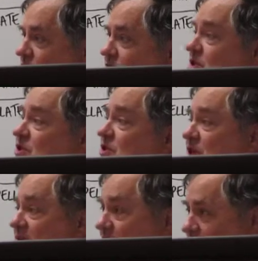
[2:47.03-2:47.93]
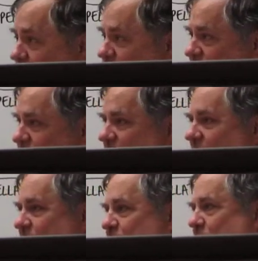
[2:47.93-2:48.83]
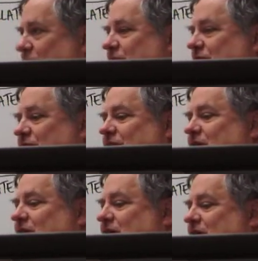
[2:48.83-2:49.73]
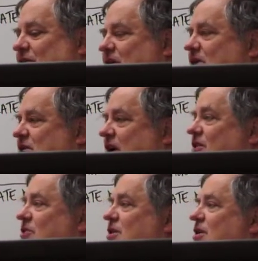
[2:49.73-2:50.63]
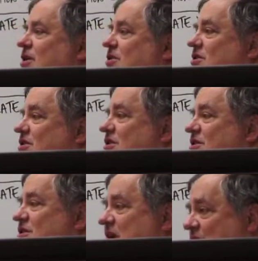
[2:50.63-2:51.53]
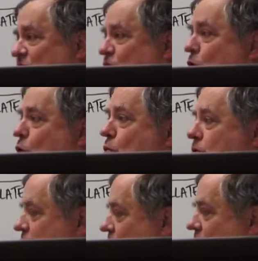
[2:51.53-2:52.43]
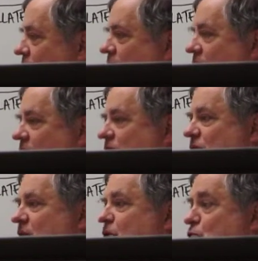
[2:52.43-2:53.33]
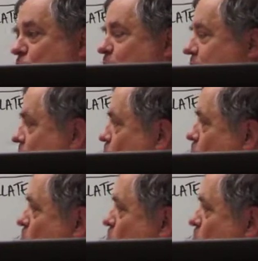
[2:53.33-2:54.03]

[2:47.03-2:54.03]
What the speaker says: This is the IRS's document. They take the tax code and they interpret it.